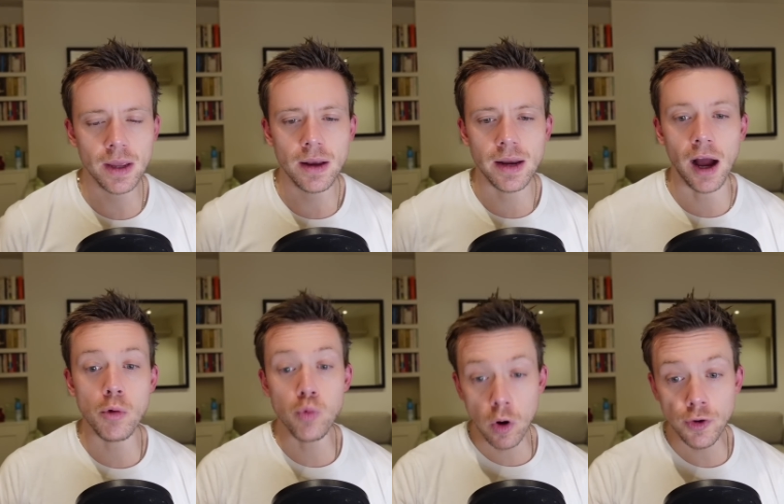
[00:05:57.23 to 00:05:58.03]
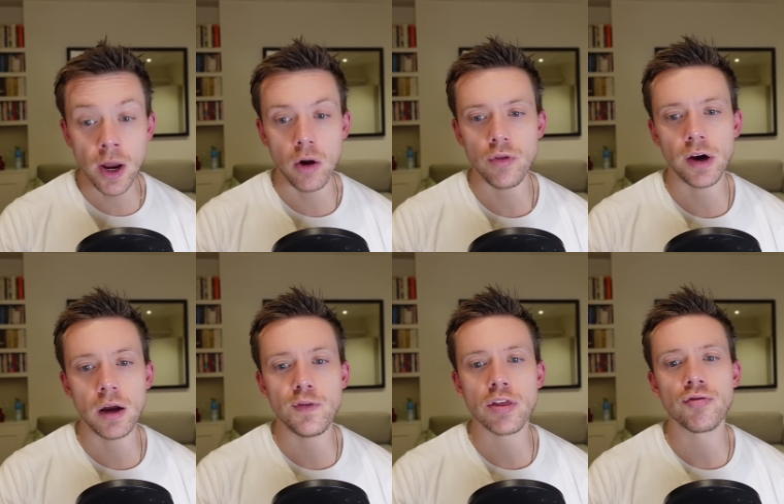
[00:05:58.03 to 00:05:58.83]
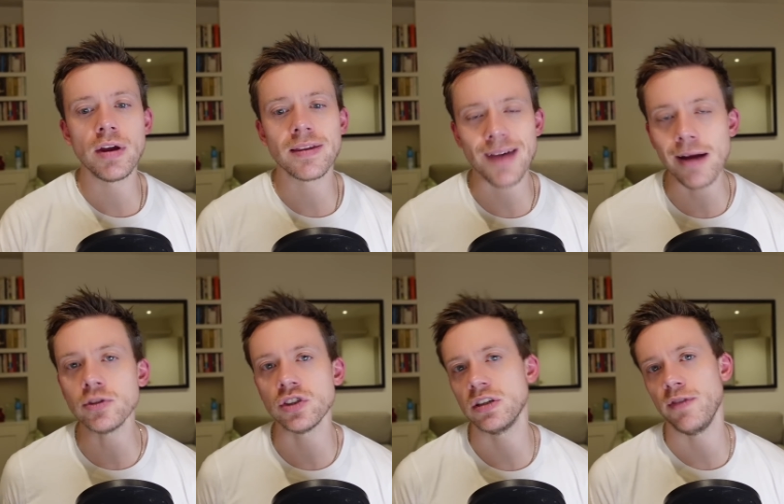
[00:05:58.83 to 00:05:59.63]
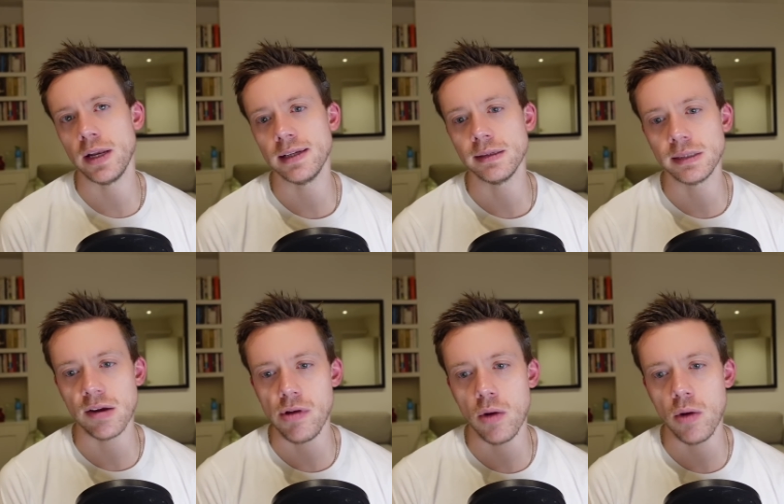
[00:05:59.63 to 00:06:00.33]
Now, I would note that over 3,000 civilians in Syria